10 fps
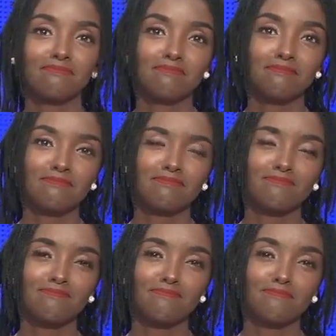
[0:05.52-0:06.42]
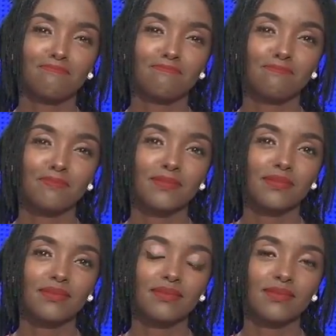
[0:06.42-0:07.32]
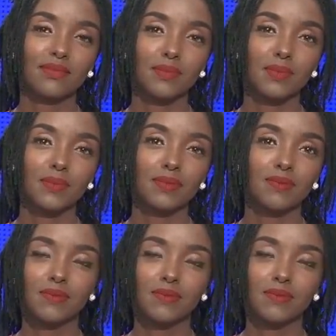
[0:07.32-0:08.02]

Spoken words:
(not speaking)